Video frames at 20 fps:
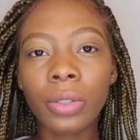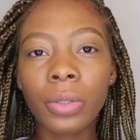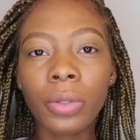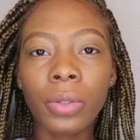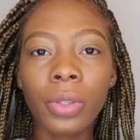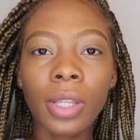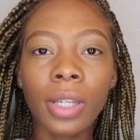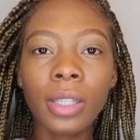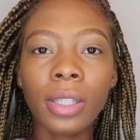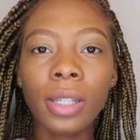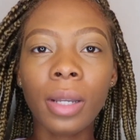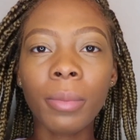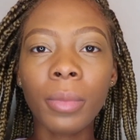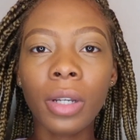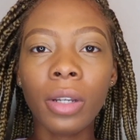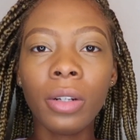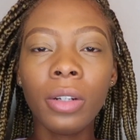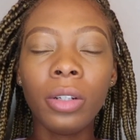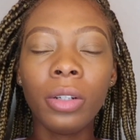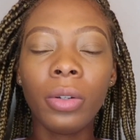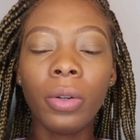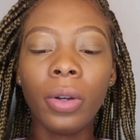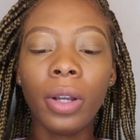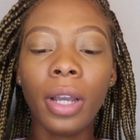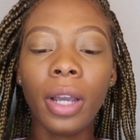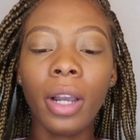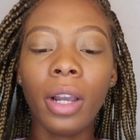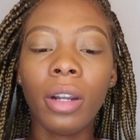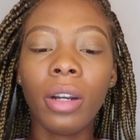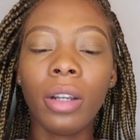two things I'm gonna go
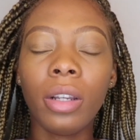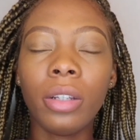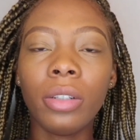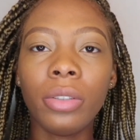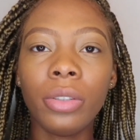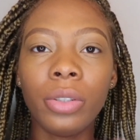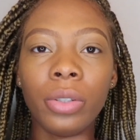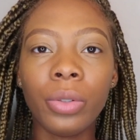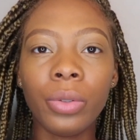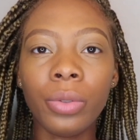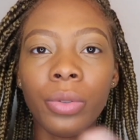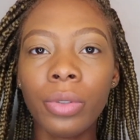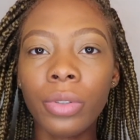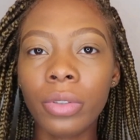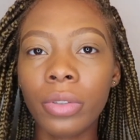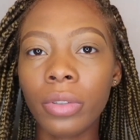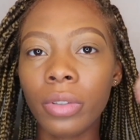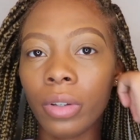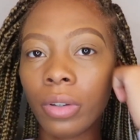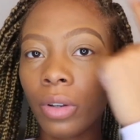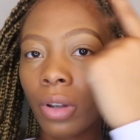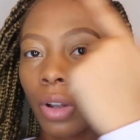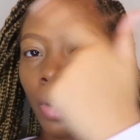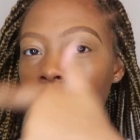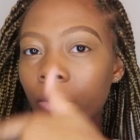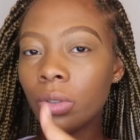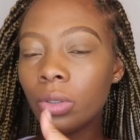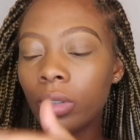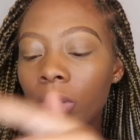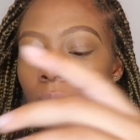ahead and use to
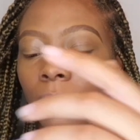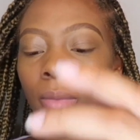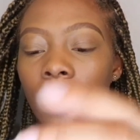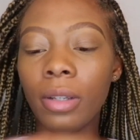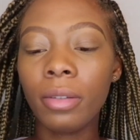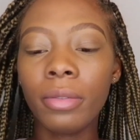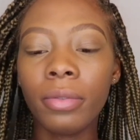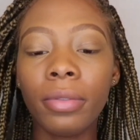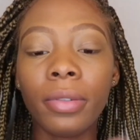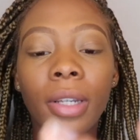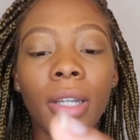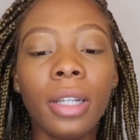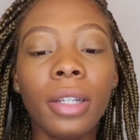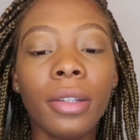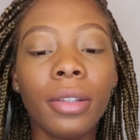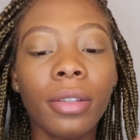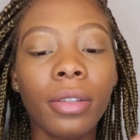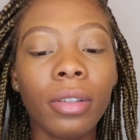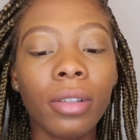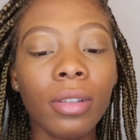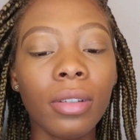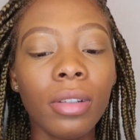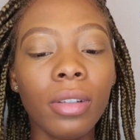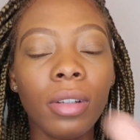contour my face